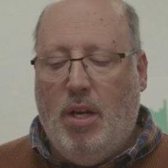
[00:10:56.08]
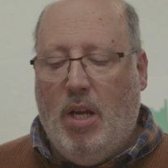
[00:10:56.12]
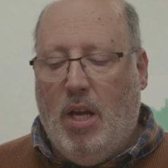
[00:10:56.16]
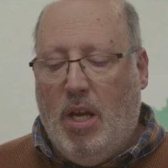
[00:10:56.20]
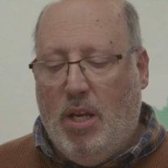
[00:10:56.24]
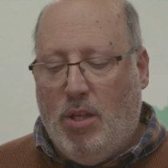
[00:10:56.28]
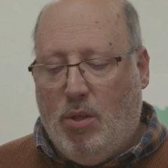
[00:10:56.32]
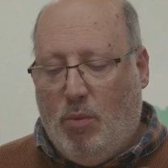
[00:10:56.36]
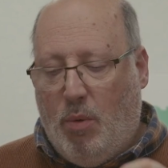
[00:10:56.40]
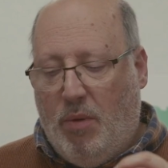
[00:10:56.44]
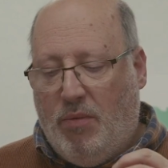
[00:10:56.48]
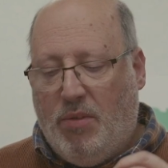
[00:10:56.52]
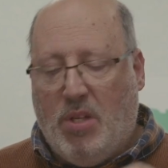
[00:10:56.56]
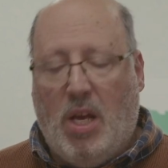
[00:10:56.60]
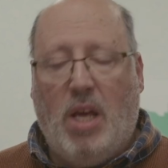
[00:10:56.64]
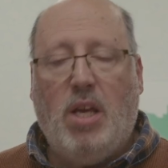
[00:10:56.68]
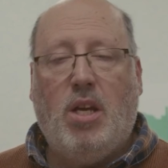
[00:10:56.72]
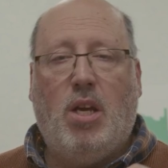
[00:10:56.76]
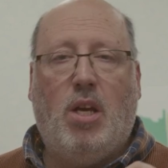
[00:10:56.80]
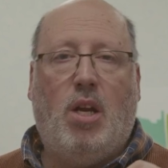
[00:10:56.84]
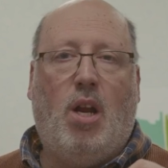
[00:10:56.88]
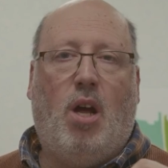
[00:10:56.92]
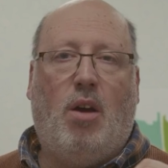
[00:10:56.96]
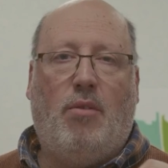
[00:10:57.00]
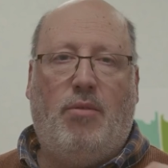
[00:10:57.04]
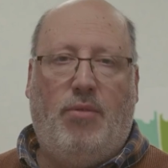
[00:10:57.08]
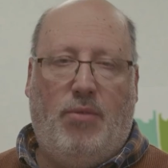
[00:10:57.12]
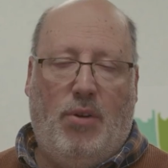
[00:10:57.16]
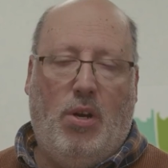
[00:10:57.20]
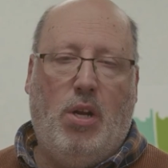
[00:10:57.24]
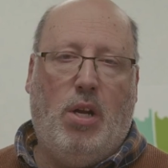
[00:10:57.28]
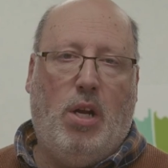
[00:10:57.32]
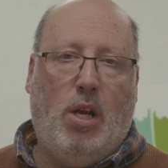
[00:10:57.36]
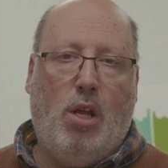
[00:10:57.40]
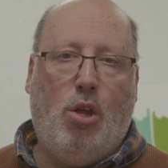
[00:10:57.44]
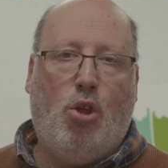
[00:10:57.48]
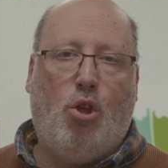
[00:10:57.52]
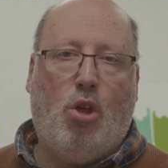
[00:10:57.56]
is we've taken our
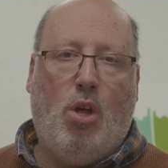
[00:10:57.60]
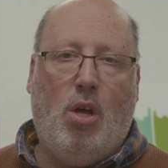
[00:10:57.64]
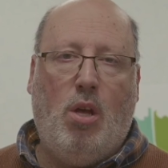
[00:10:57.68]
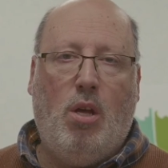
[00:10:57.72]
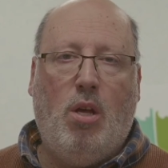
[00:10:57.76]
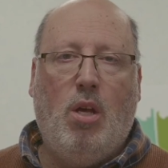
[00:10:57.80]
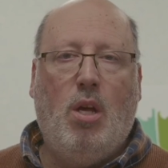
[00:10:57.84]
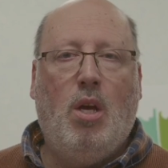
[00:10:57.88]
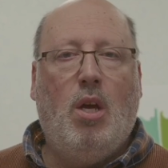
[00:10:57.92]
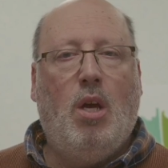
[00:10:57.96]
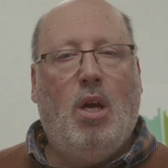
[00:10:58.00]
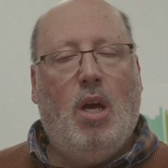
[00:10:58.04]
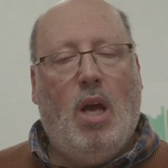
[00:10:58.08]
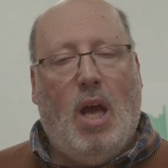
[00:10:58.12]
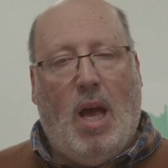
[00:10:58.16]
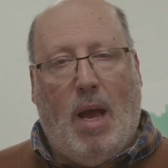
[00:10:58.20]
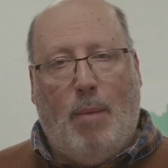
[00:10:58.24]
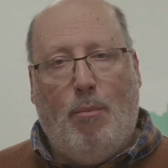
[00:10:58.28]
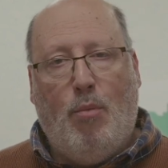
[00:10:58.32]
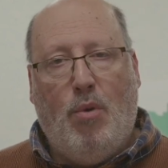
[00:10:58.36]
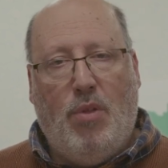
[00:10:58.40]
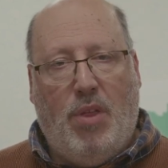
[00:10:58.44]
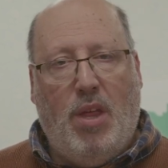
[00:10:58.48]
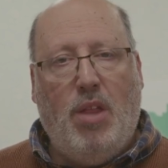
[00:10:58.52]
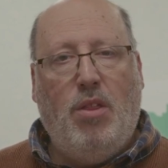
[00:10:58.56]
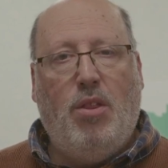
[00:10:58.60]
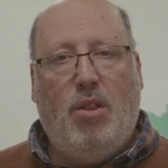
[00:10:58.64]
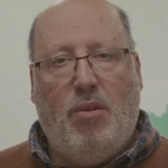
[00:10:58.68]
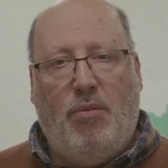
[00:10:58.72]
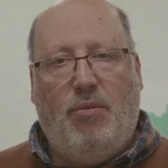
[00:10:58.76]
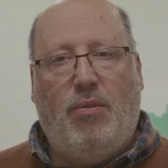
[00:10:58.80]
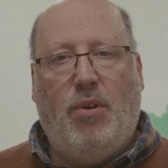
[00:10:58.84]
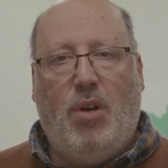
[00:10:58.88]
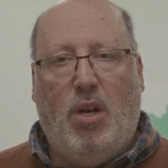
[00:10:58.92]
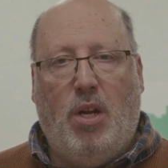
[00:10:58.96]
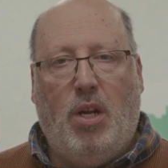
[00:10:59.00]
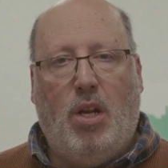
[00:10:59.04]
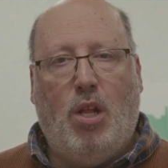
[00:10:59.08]
furniture, and within the
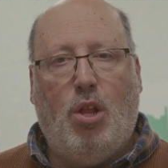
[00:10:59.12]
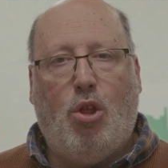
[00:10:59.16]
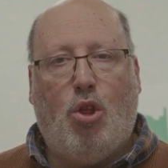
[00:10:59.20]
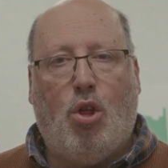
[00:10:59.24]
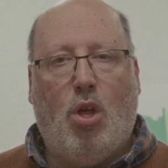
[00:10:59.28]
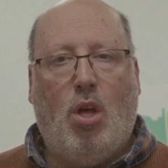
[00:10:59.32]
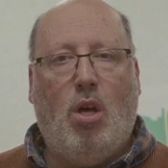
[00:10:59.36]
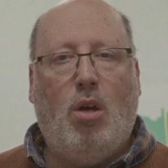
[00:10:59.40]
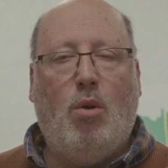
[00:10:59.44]
furniture